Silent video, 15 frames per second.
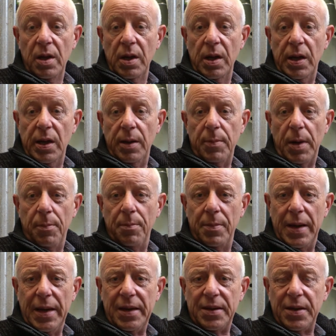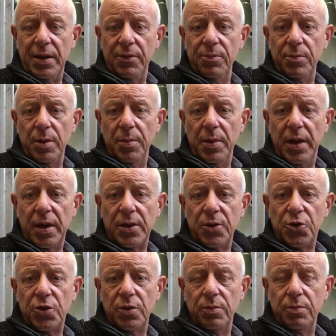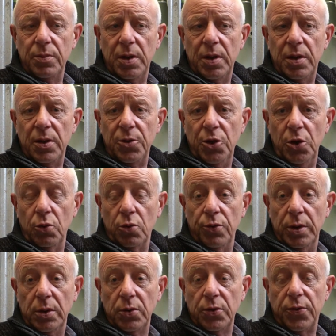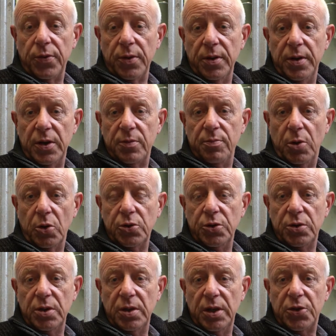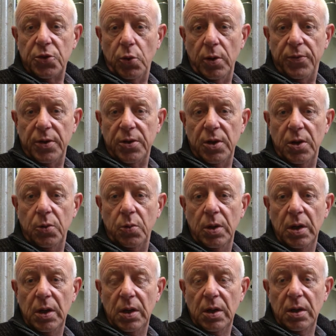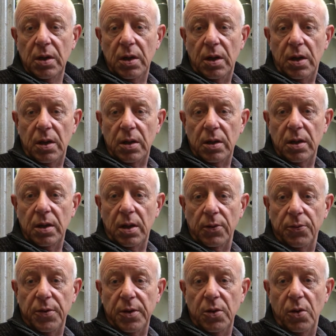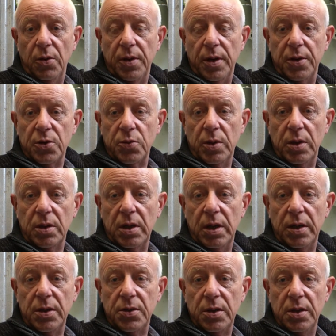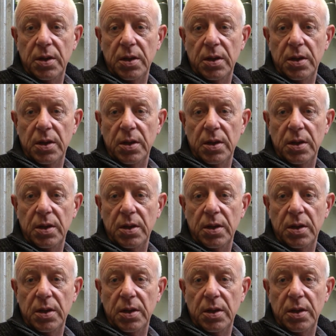I might even be making some new grills for the nest boxes today, so if I do, I'll video that as well, guys.